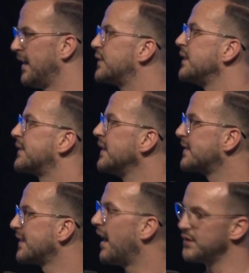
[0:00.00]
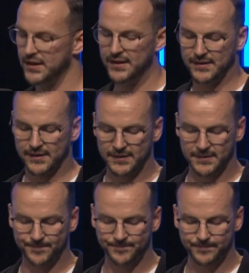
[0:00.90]
and she seeks out
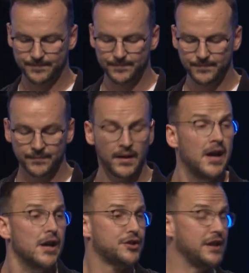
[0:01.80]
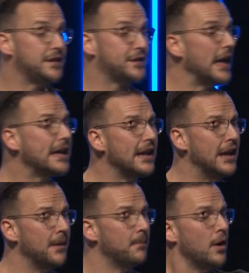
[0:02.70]
Jesus. She's seeking
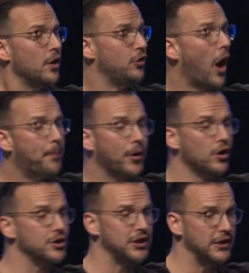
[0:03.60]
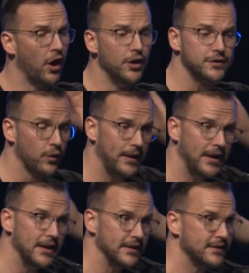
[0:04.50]
him not because she knows who he
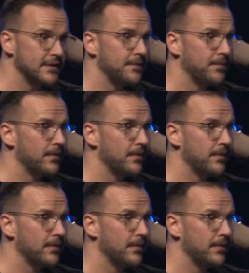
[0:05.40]
is.